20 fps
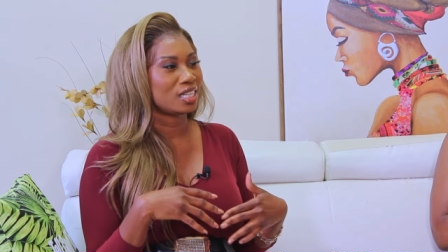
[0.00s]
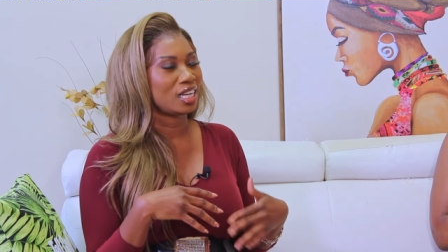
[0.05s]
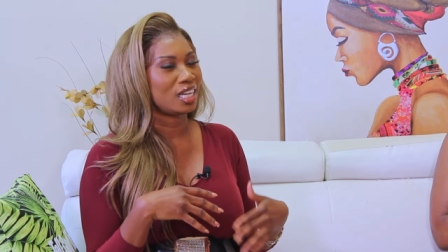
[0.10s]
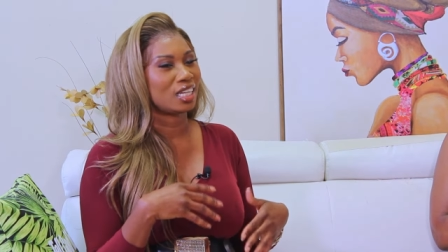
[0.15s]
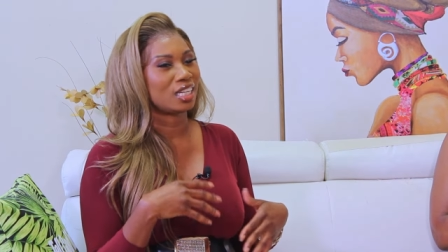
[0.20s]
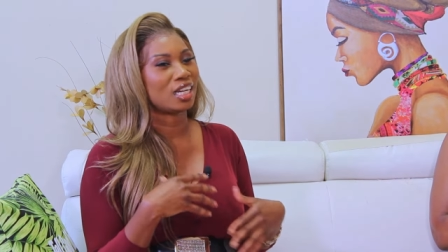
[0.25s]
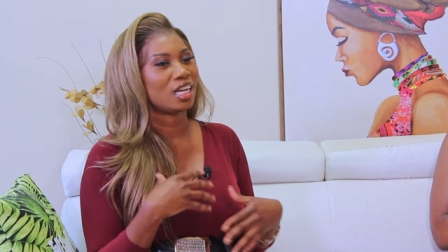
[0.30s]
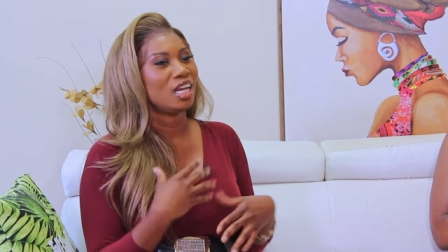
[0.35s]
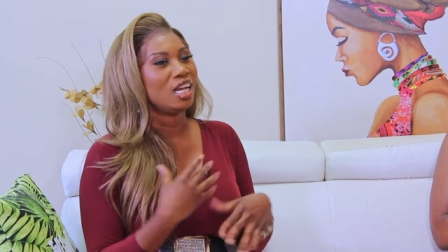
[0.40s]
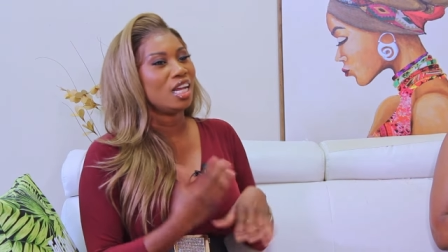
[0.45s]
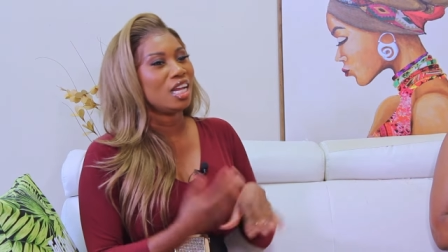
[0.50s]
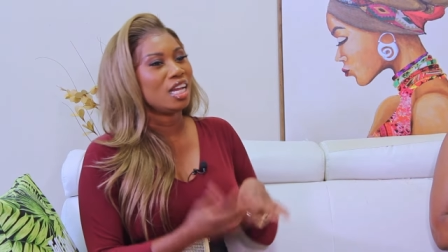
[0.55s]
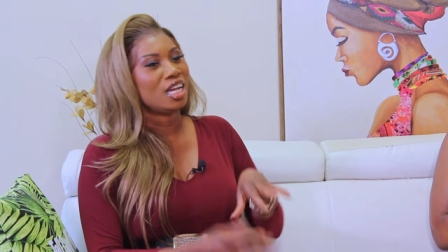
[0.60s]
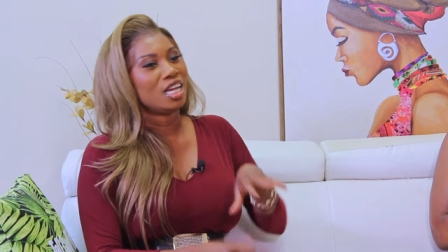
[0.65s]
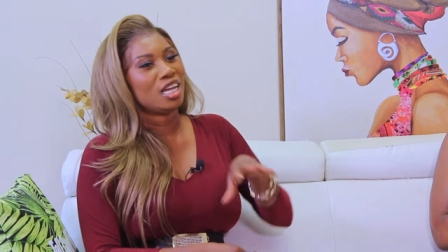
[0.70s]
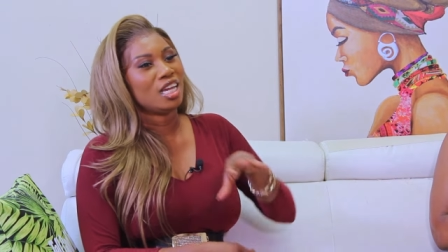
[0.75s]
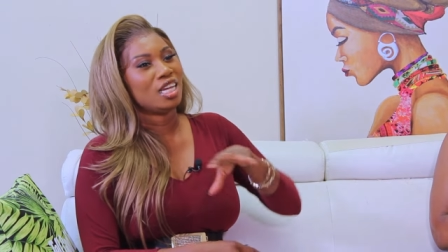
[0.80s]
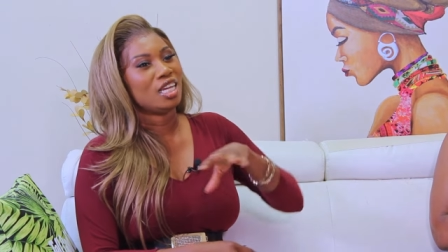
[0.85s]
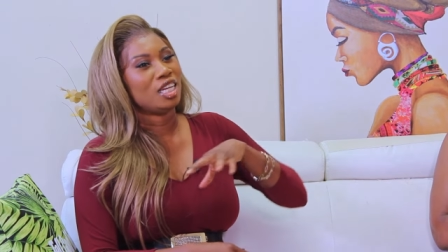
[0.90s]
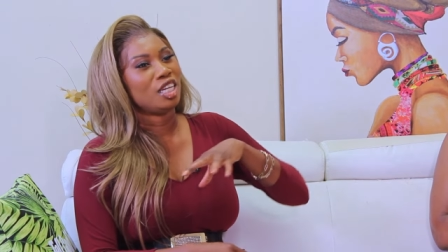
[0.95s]
like
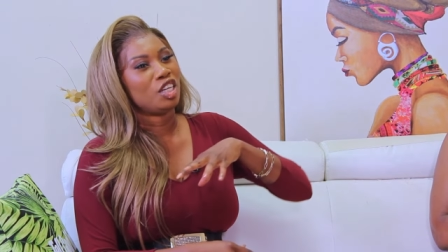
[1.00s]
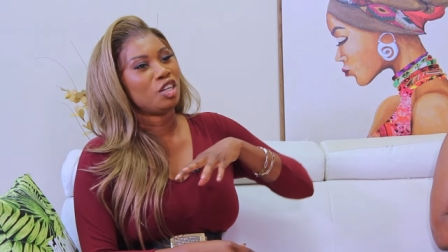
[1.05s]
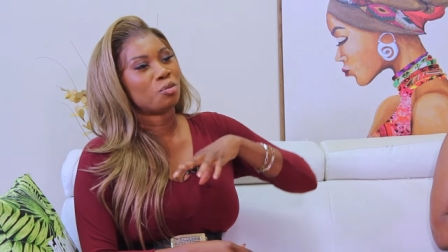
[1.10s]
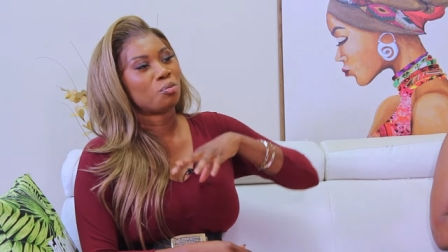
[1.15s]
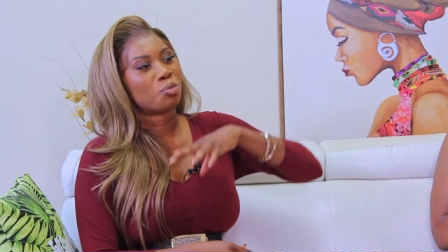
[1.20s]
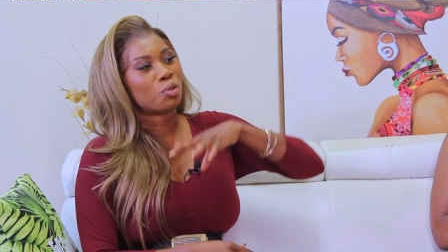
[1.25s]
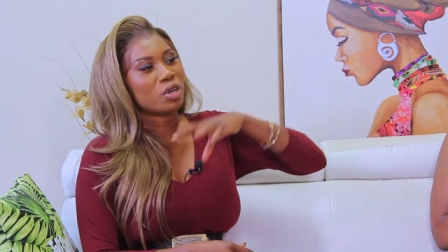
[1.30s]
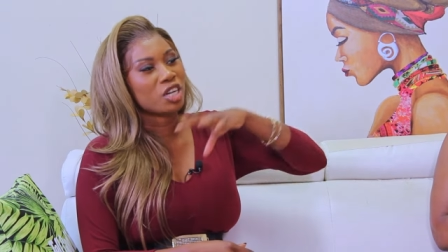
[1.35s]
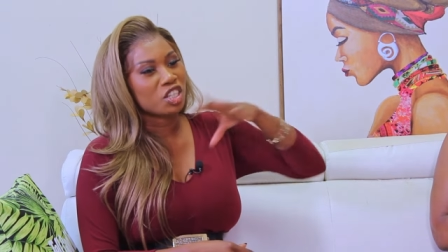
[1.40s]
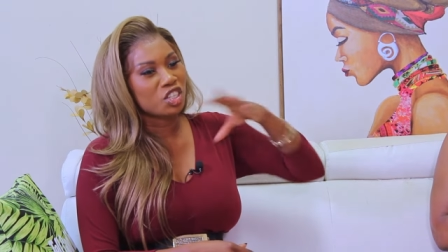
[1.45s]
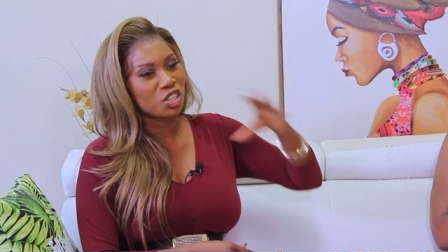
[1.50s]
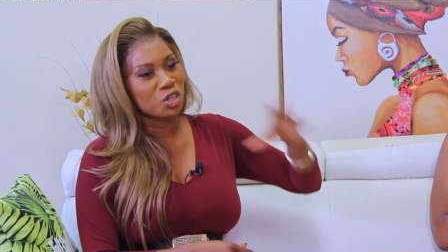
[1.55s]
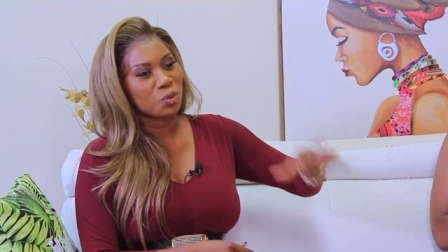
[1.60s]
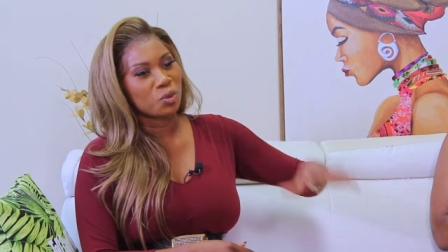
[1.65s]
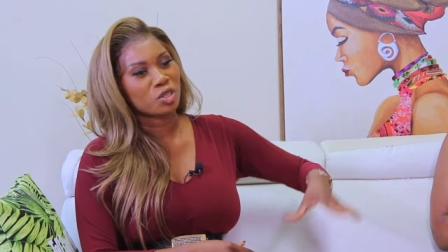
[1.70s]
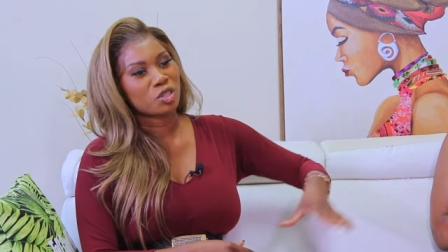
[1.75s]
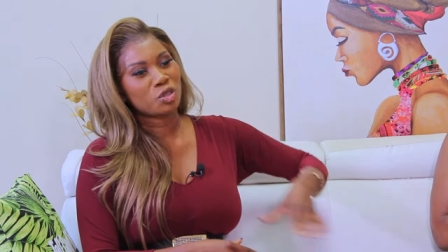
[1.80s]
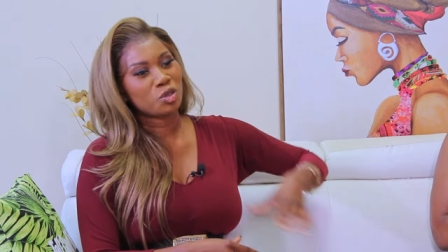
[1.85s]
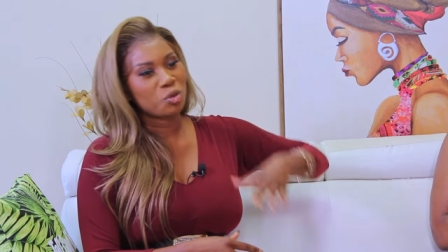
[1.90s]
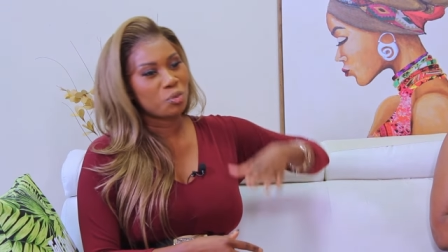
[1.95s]
the pressure
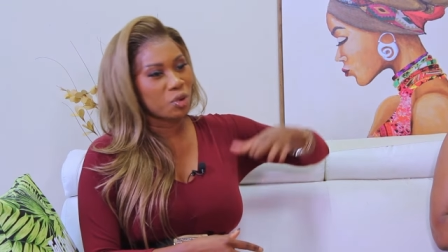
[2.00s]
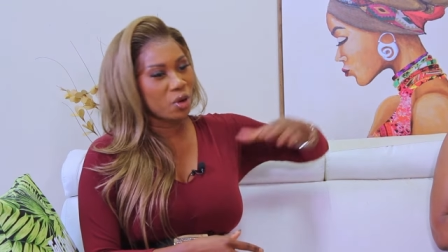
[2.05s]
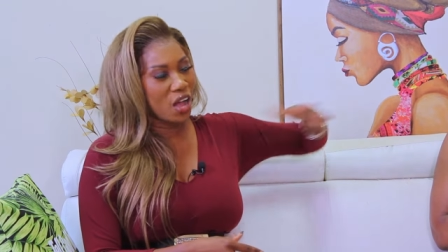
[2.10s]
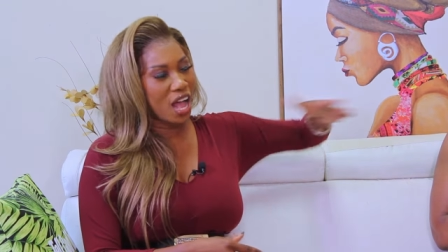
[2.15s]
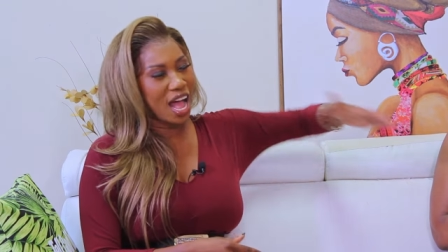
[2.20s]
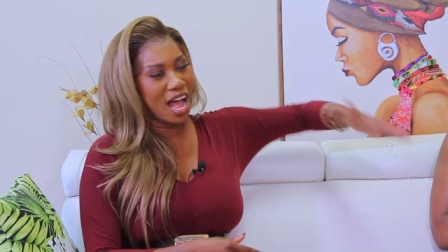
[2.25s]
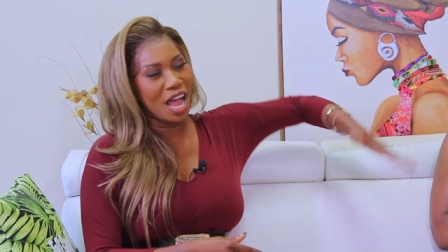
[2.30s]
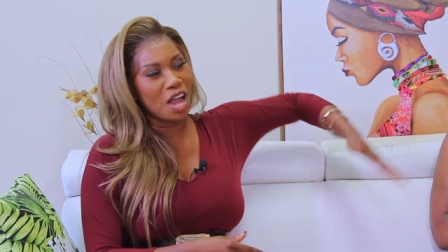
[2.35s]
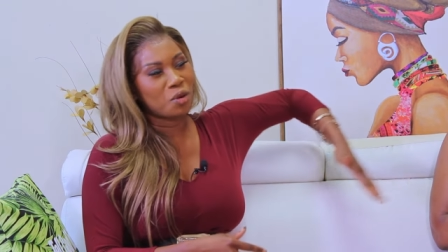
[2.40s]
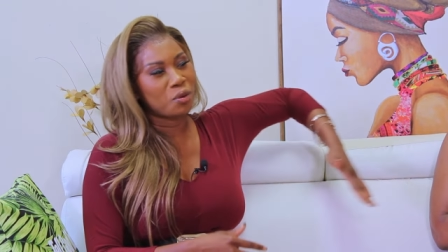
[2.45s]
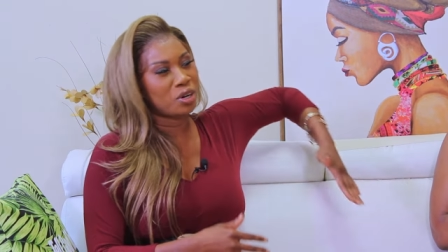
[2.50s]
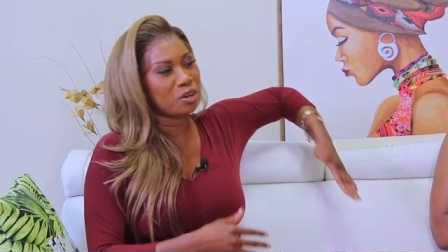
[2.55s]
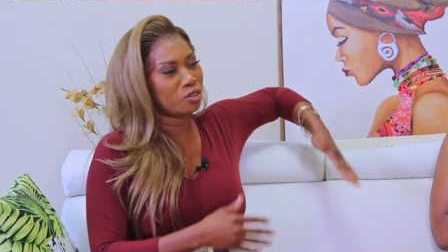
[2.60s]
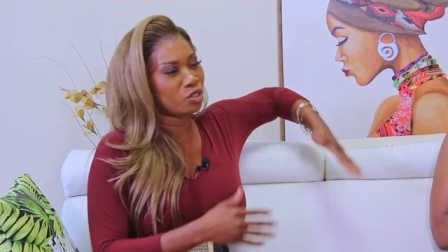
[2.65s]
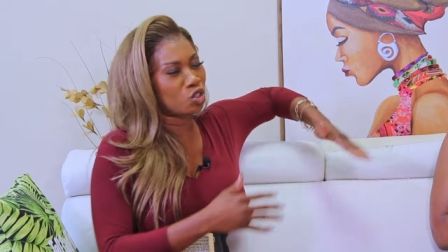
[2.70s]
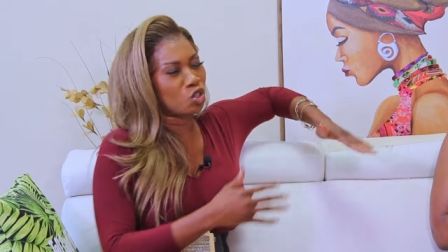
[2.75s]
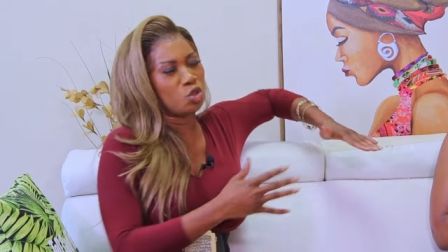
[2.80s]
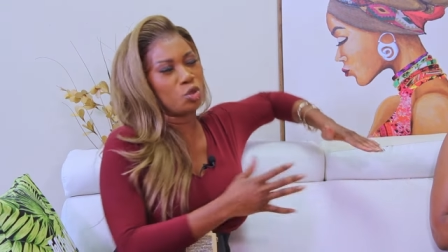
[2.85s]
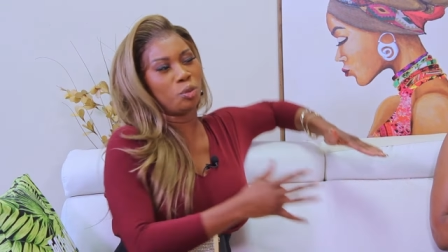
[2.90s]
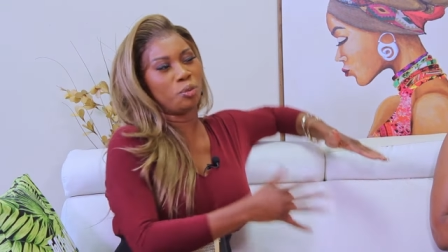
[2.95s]
was super high when I was
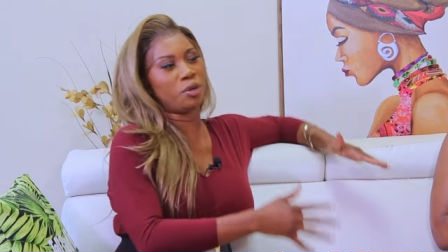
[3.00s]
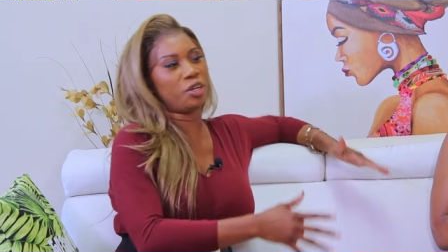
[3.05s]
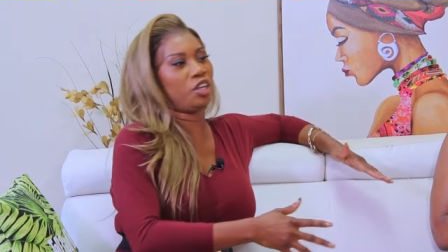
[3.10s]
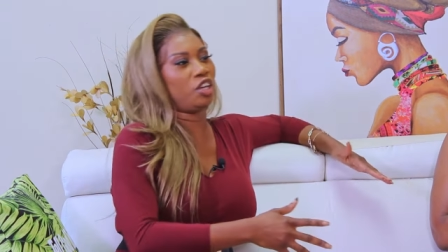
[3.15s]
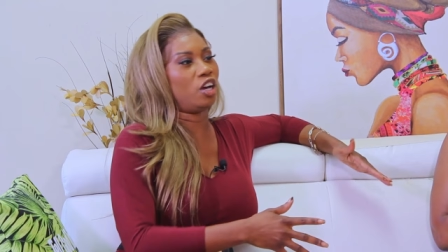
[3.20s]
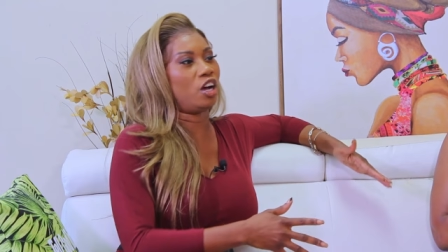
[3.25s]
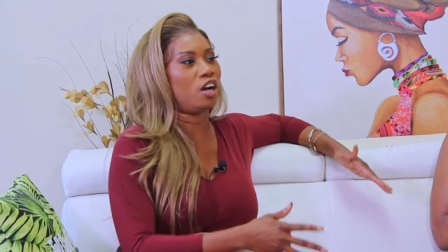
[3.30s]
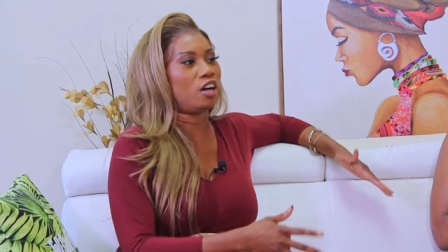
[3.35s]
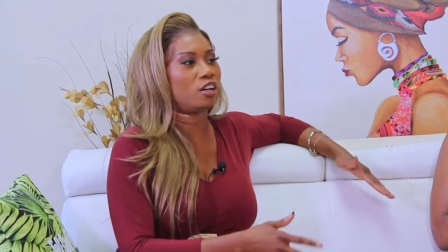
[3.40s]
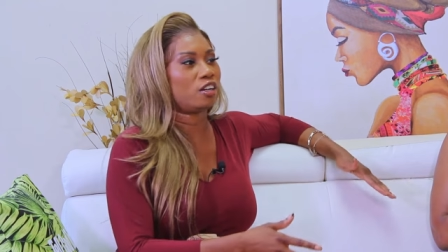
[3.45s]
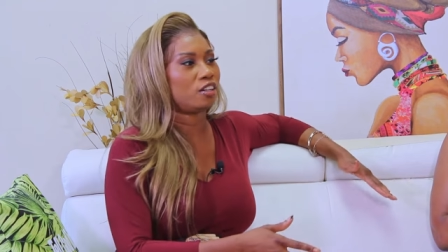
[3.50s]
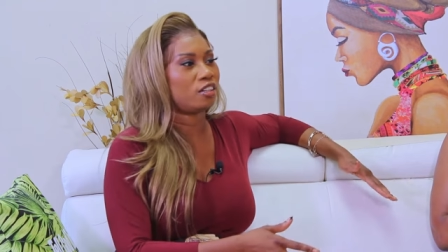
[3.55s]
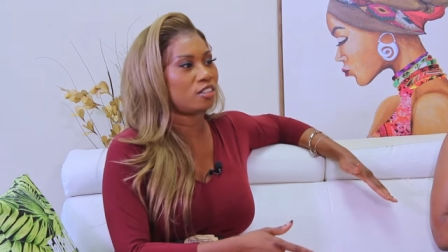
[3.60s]
super young.